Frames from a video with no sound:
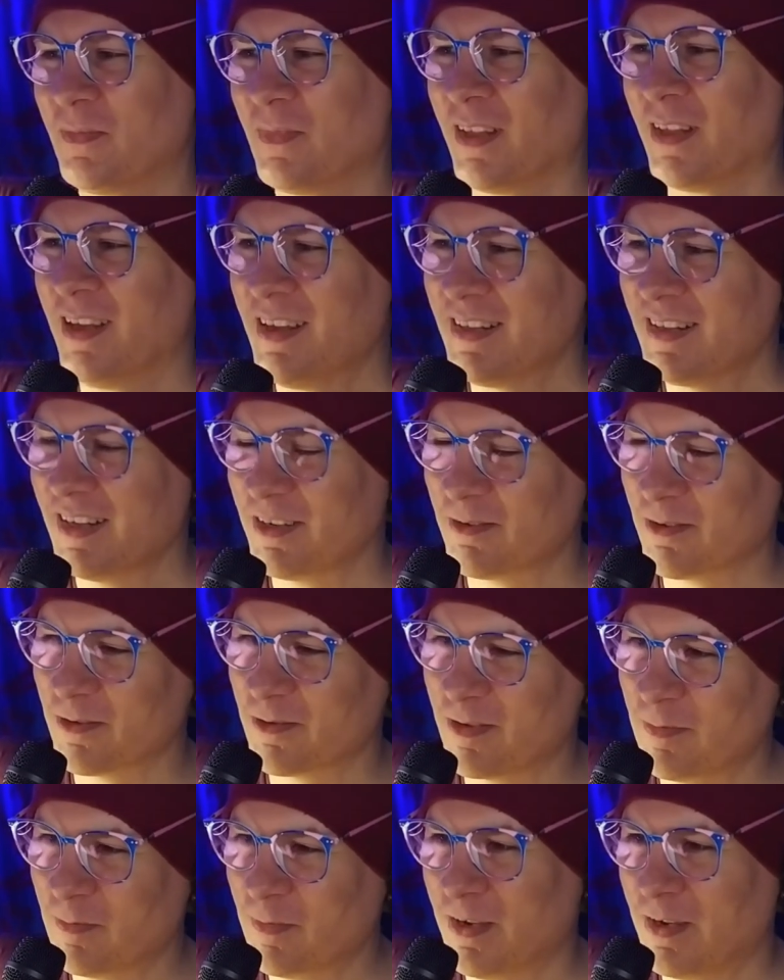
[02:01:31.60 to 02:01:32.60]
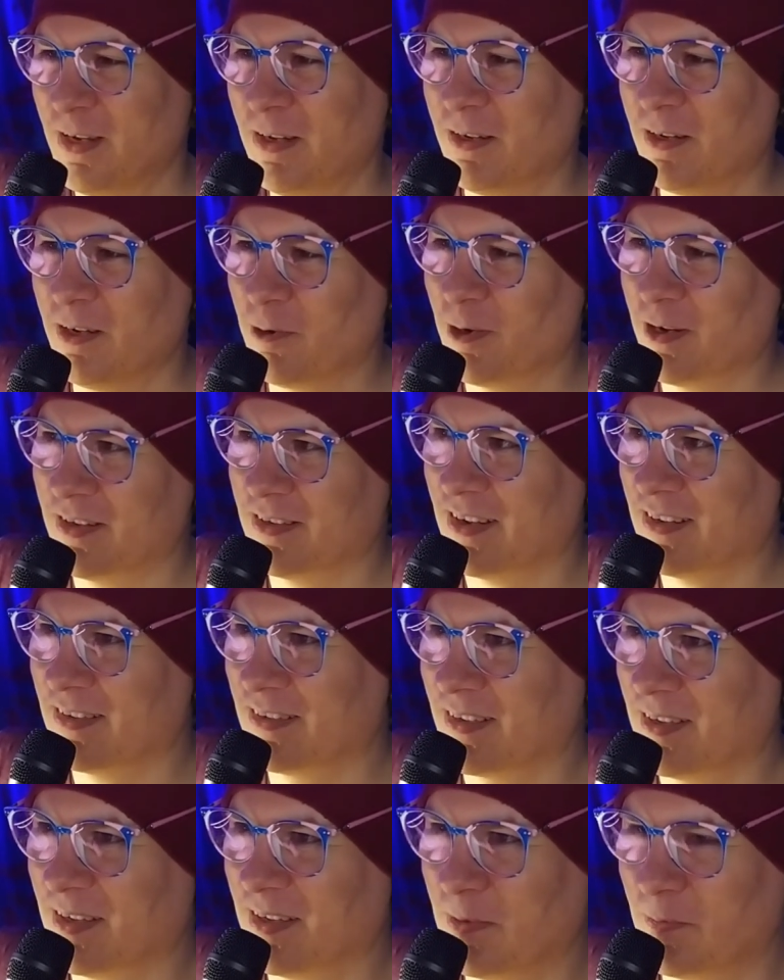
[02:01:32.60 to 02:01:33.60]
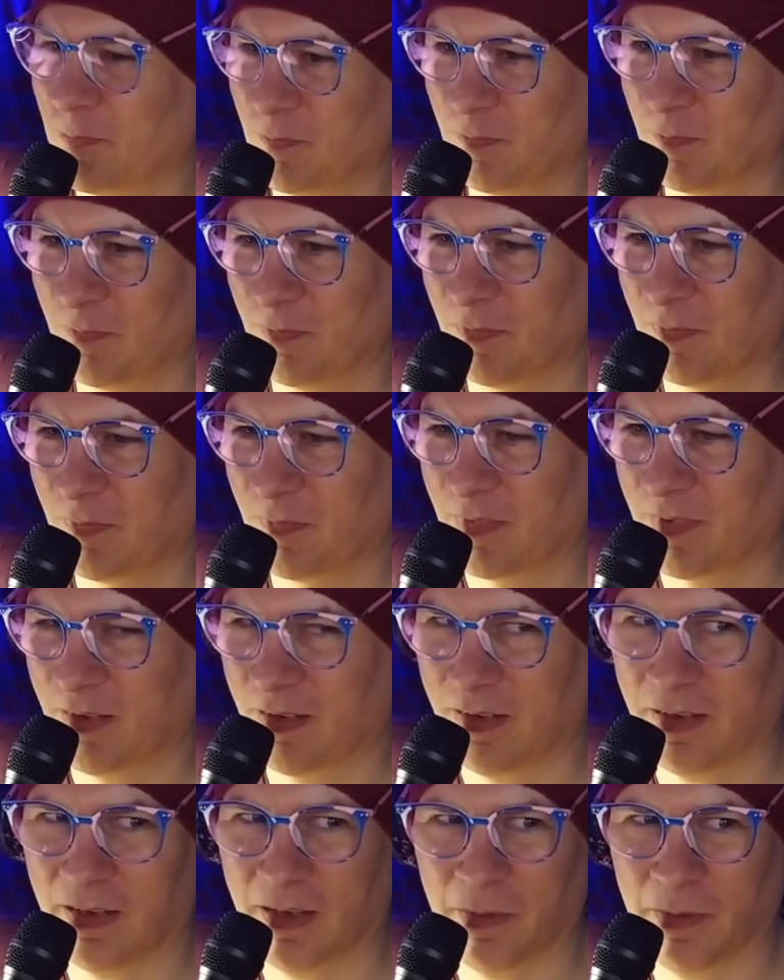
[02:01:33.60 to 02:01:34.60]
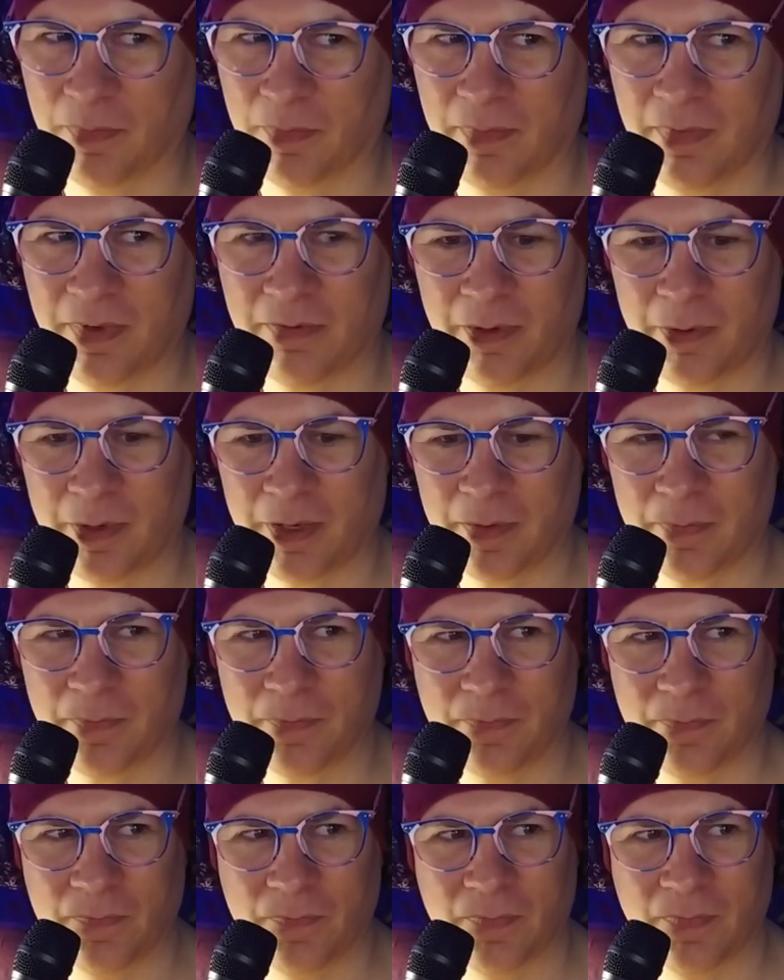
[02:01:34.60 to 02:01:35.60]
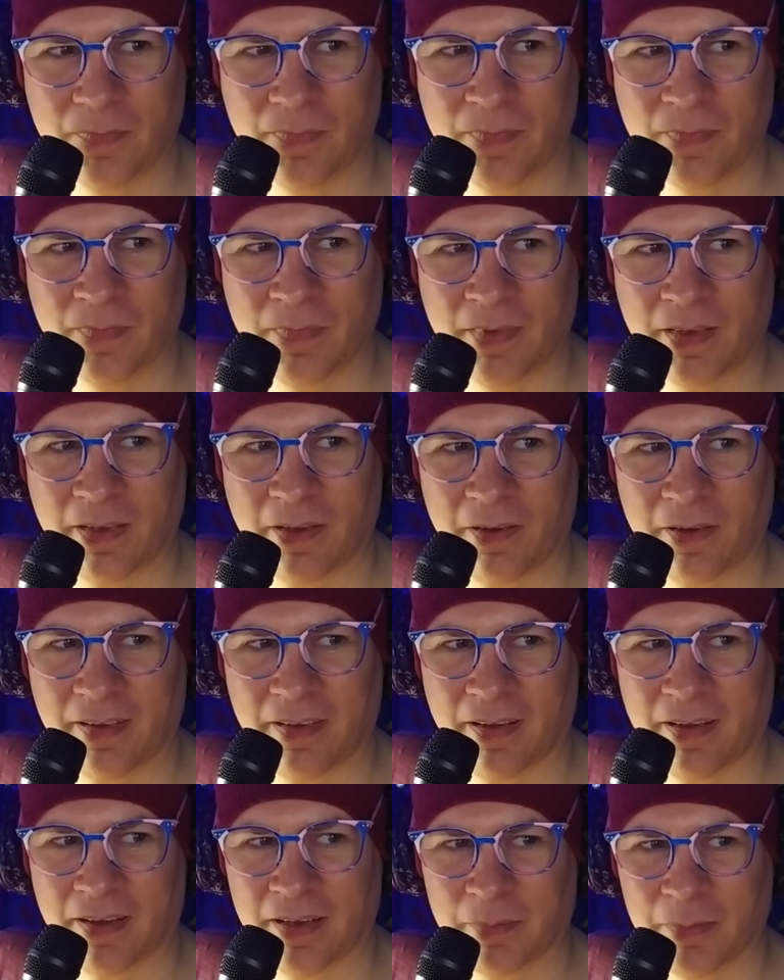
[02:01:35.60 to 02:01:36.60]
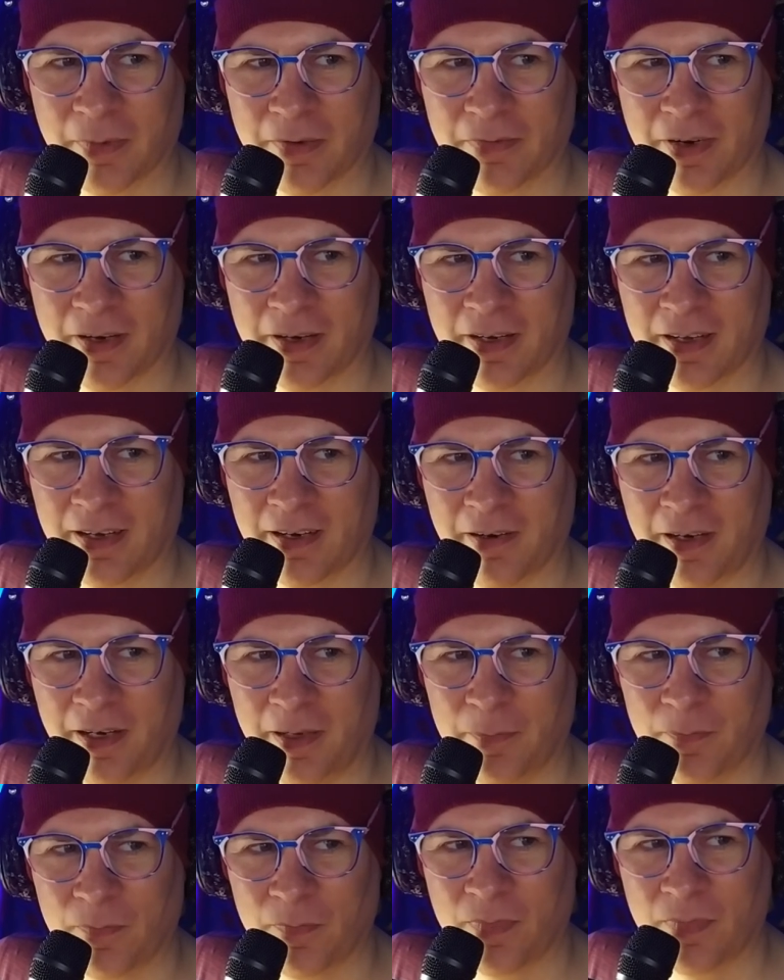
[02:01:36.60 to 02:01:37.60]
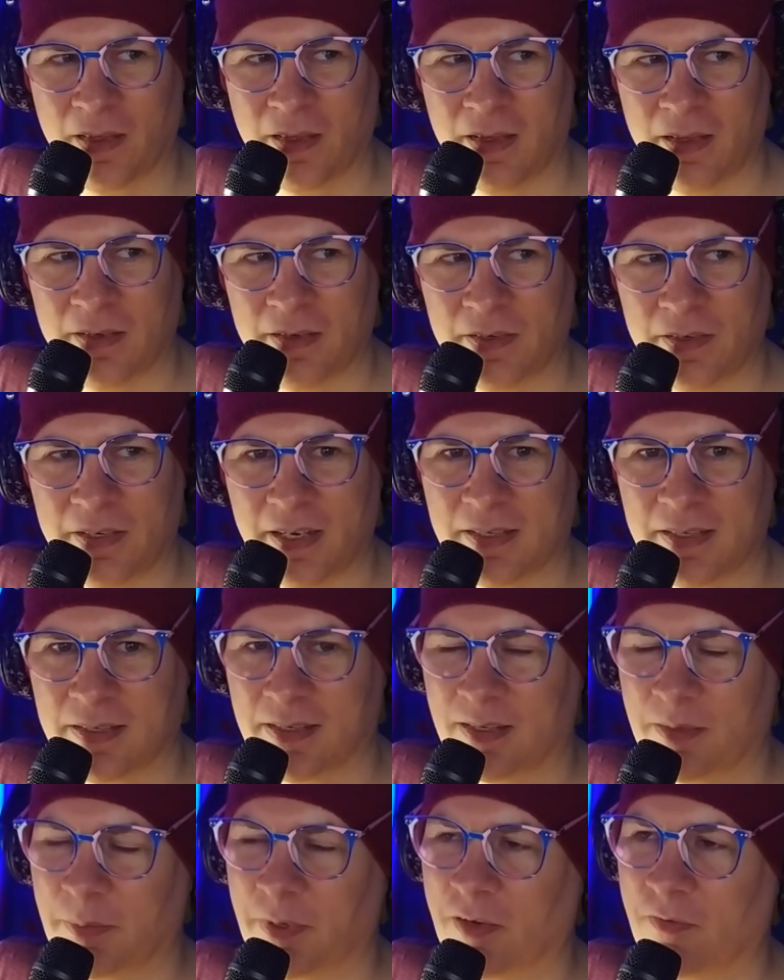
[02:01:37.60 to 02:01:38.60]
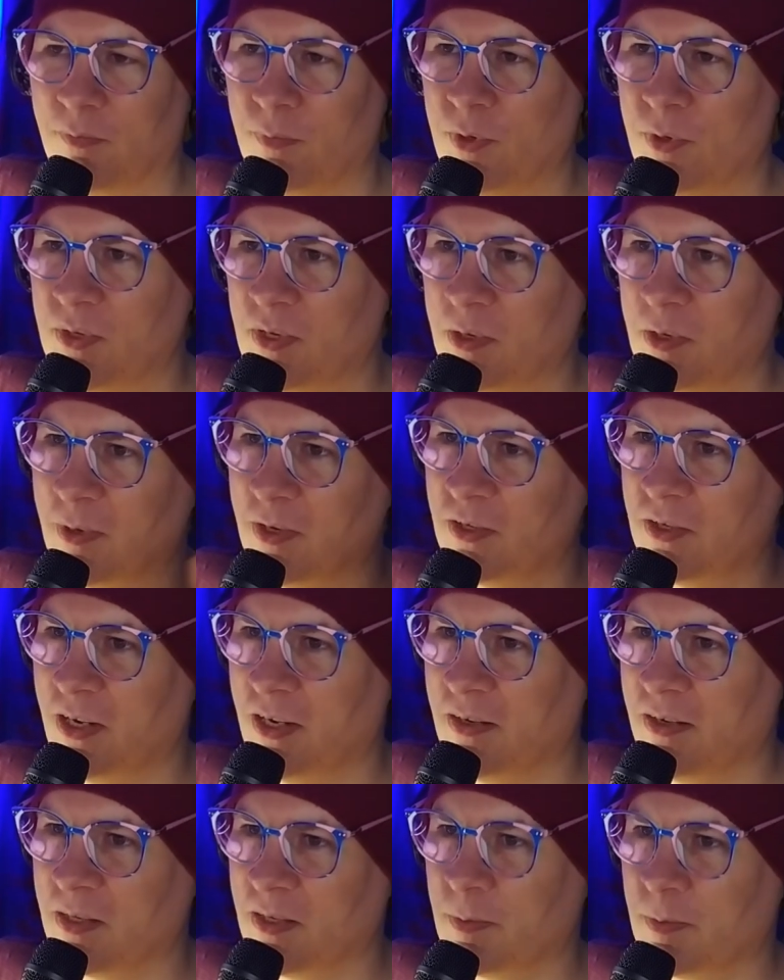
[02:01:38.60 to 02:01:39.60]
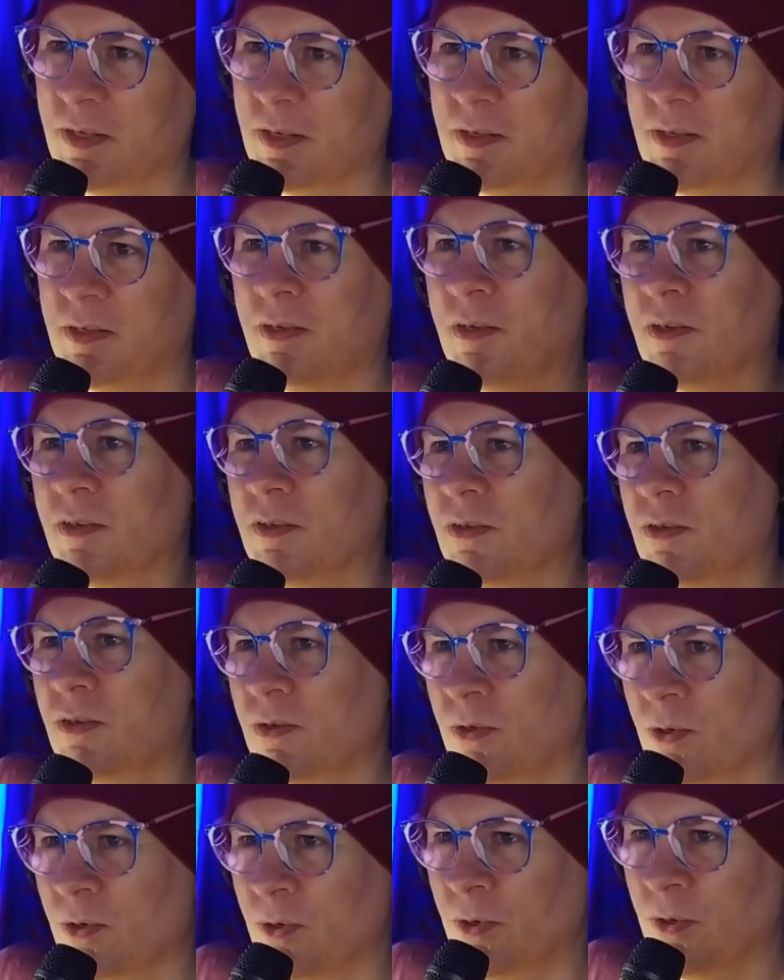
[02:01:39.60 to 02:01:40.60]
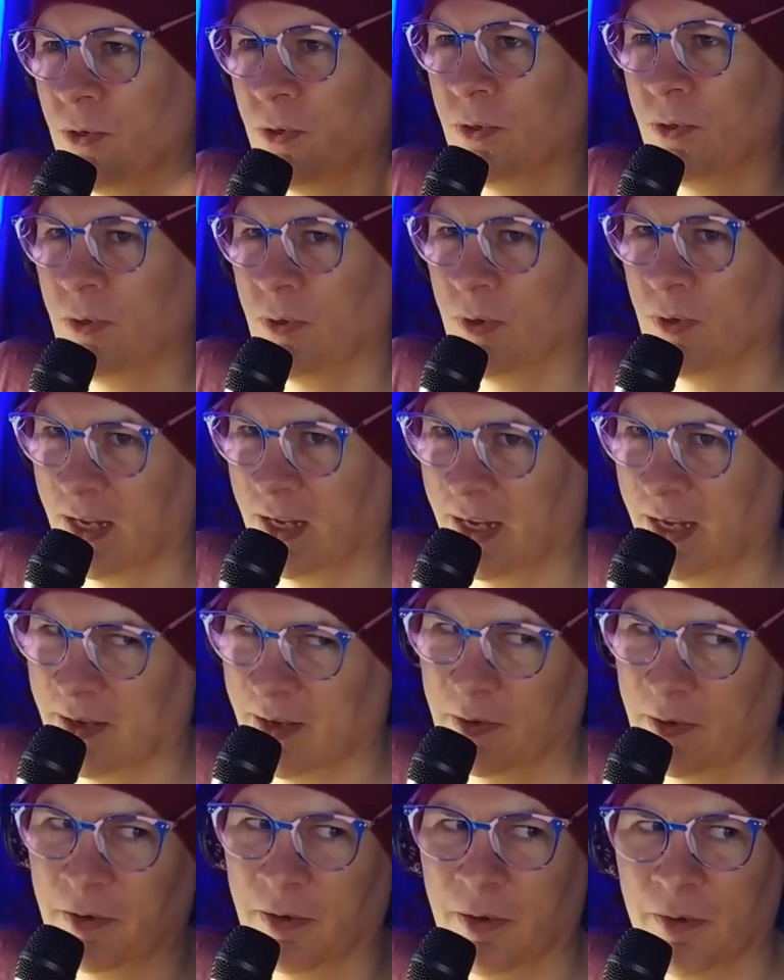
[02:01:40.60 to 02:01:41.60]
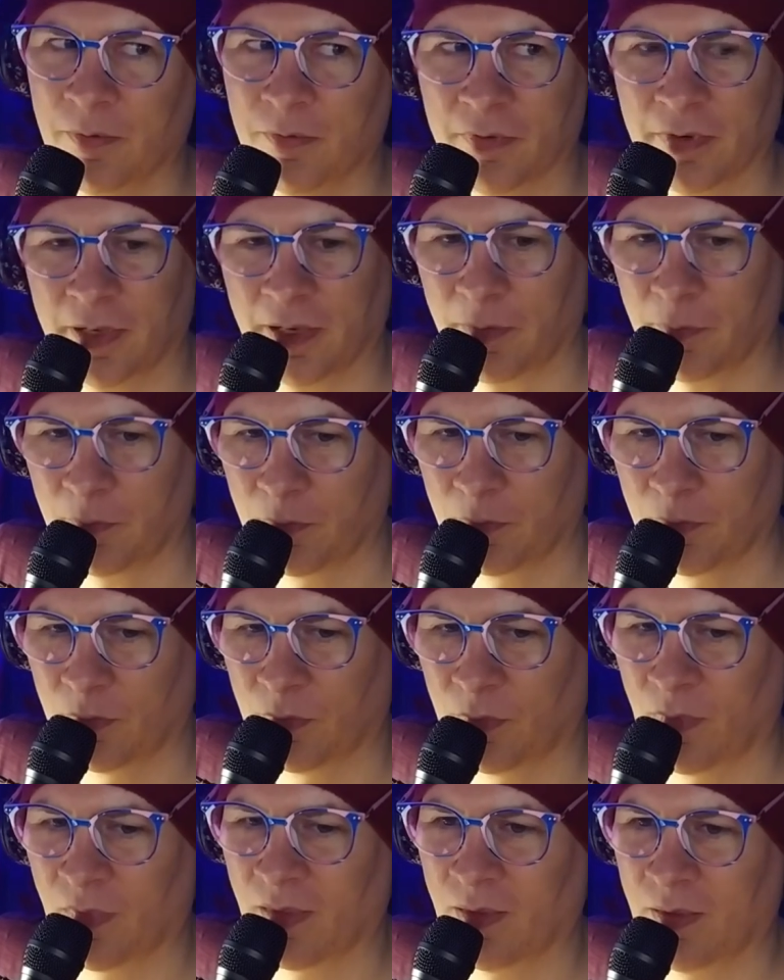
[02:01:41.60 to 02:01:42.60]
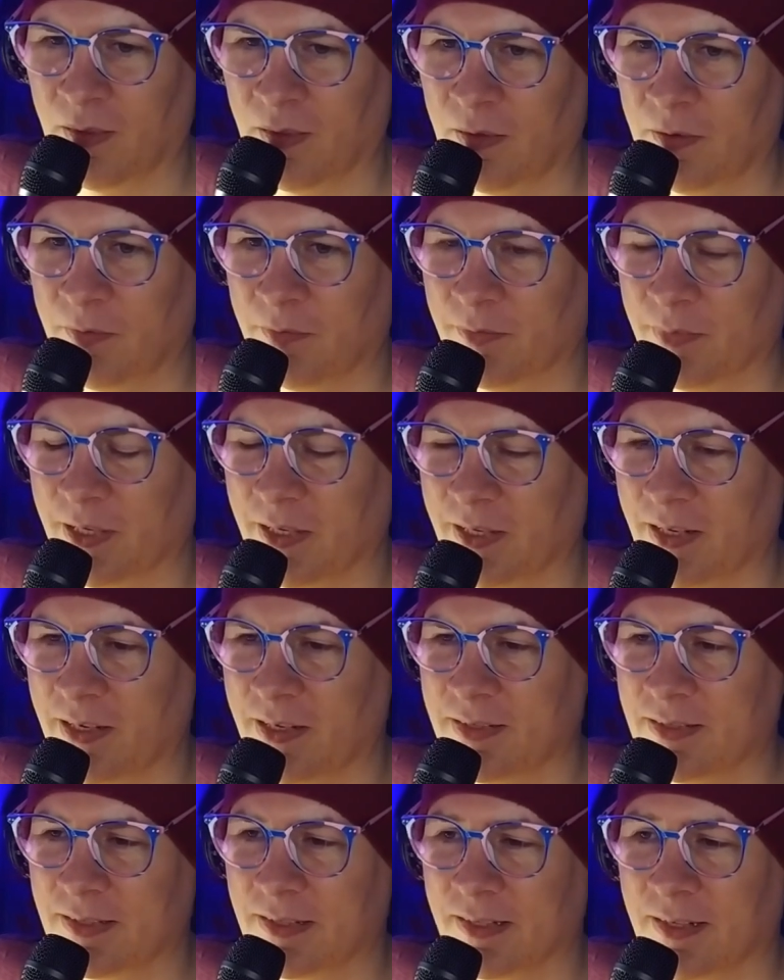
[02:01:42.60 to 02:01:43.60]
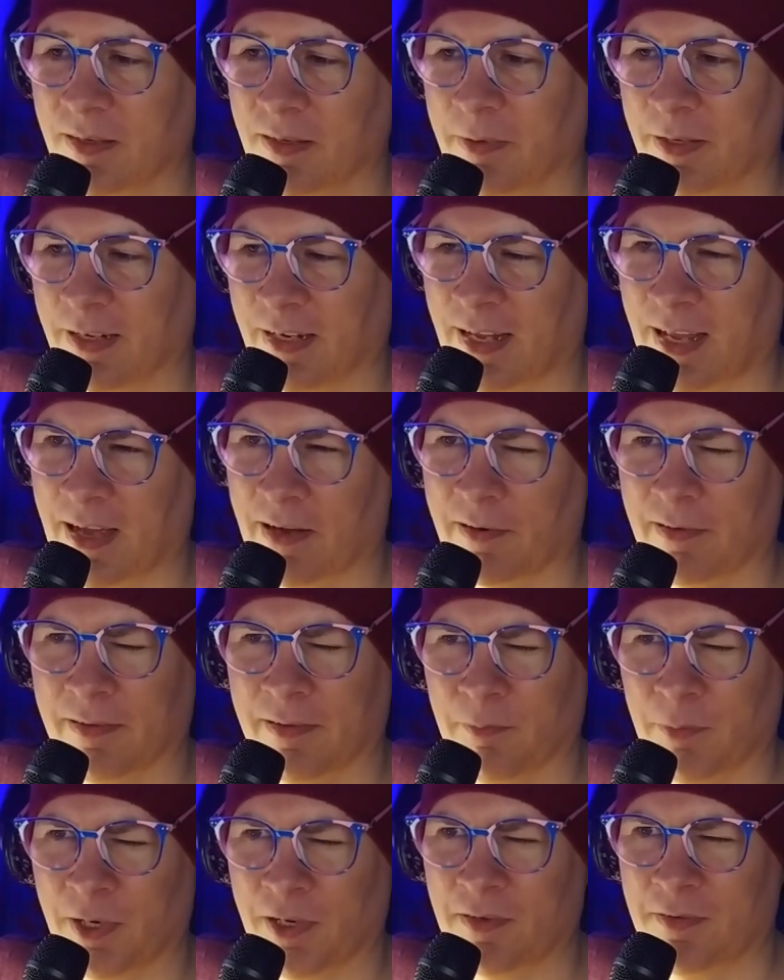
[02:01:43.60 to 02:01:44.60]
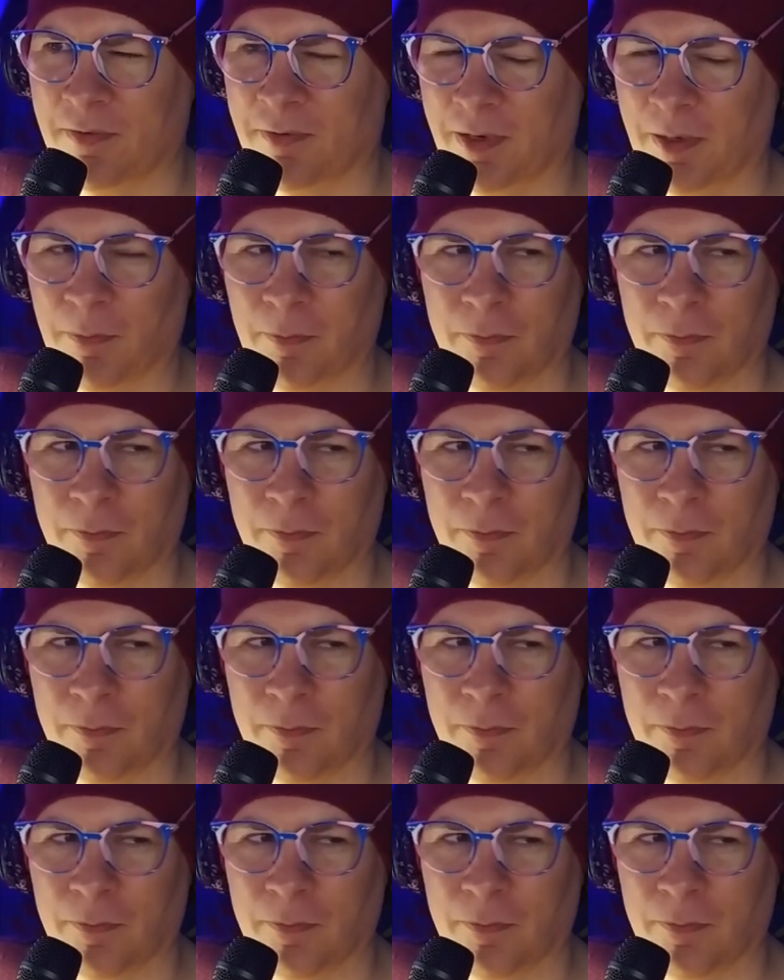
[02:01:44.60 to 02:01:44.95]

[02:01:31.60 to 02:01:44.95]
Thanks for stream. No worries, Aska. Everyone, go say hi to my friend Ari. She has a little bit of music when she enters, but it's not too loud, hopefully. But it is a little bit louder than my stream.